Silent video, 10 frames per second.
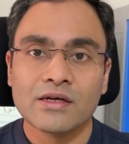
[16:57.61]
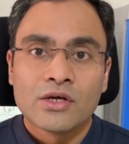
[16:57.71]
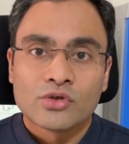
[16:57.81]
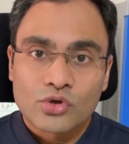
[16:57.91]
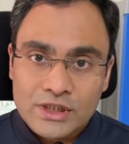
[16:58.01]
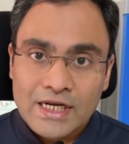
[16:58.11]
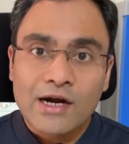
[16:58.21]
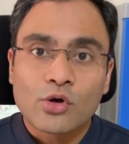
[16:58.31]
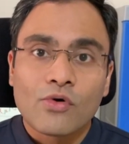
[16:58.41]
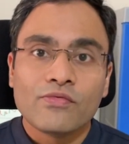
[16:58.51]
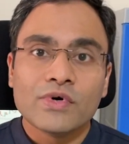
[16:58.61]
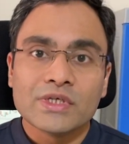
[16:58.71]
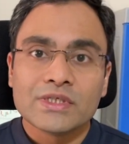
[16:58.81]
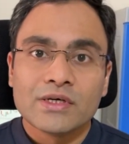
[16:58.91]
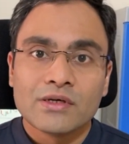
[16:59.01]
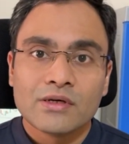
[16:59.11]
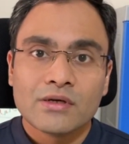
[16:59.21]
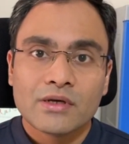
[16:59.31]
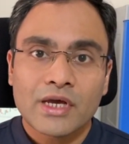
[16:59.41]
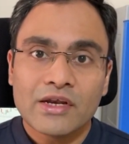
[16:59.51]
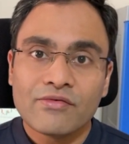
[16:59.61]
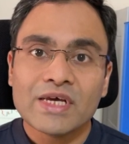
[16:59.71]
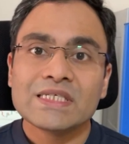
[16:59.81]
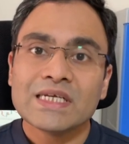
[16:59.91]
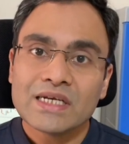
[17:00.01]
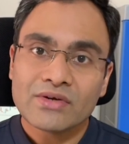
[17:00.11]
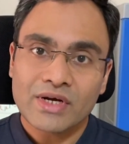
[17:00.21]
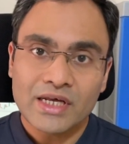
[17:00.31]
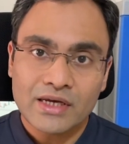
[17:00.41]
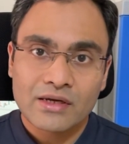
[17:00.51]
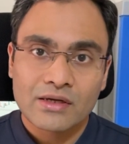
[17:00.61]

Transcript: So start off first, invest in trading.